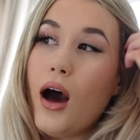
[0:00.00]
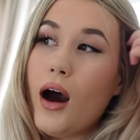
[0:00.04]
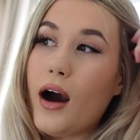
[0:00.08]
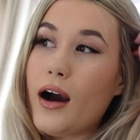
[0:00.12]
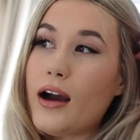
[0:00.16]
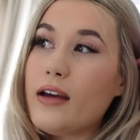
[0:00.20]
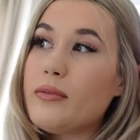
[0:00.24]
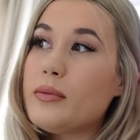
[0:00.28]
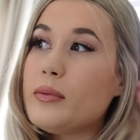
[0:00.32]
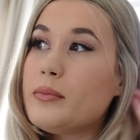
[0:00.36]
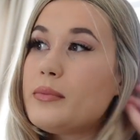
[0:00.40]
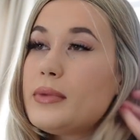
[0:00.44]

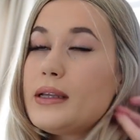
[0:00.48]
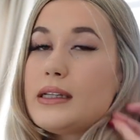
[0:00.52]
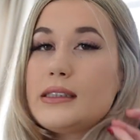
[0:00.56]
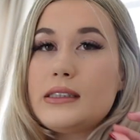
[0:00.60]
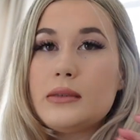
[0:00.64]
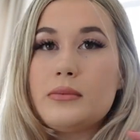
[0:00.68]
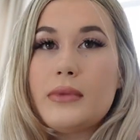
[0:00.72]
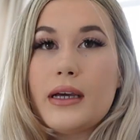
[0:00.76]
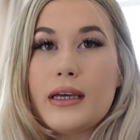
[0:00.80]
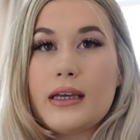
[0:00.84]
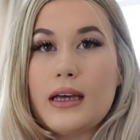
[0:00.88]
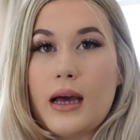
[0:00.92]
I've been
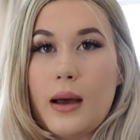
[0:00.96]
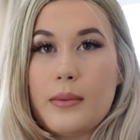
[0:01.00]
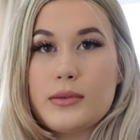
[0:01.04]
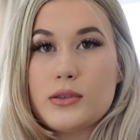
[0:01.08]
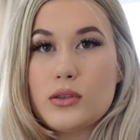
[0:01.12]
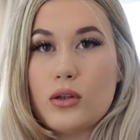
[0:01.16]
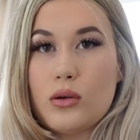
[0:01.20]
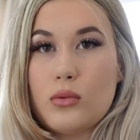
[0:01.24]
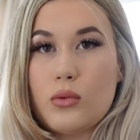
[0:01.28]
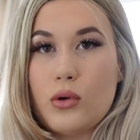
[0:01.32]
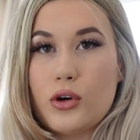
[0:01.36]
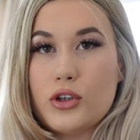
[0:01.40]
building my
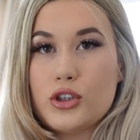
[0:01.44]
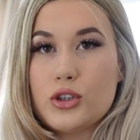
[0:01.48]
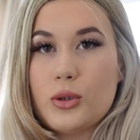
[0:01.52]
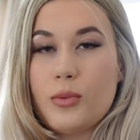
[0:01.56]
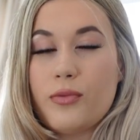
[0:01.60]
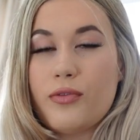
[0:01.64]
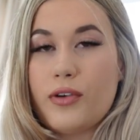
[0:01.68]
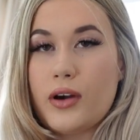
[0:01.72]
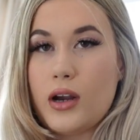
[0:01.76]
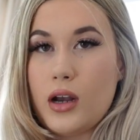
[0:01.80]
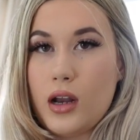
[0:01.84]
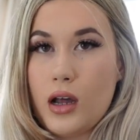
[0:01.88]
capsule
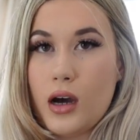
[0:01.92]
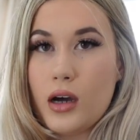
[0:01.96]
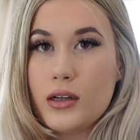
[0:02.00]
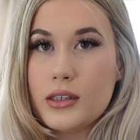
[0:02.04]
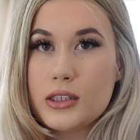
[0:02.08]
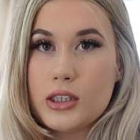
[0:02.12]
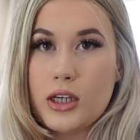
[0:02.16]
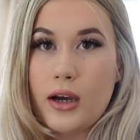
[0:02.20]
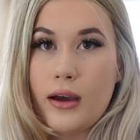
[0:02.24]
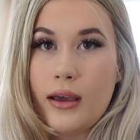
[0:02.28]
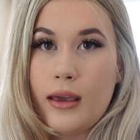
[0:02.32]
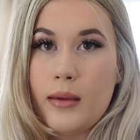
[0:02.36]
wardrobe for a
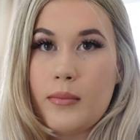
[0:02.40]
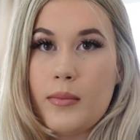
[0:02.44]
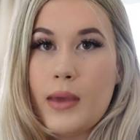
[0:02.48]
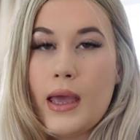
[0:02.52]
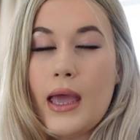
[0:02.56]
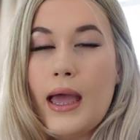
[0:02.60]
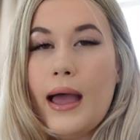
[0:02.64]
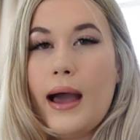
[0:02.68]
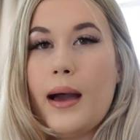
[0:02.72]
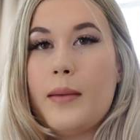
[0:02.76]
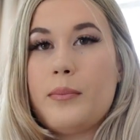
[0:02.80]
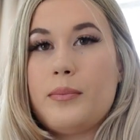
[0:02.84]
long time
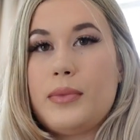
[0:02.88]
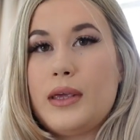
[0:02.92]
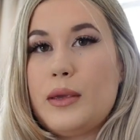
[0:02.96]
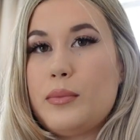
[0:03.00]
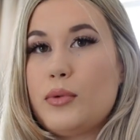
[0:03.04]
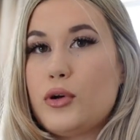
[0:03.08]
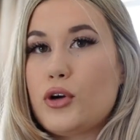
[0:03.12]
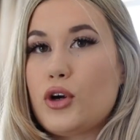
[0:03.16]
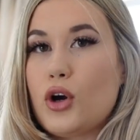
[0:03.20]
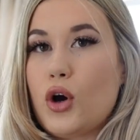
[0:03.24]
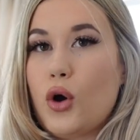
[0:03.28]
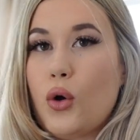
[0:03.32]
and
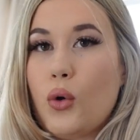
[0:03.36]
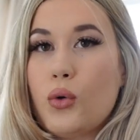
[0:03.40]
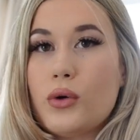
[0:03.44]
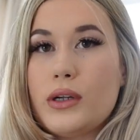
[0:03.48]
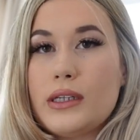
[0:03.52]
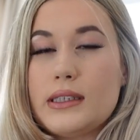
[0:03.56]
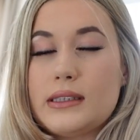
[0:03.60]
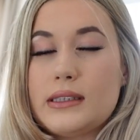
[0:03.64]
people are only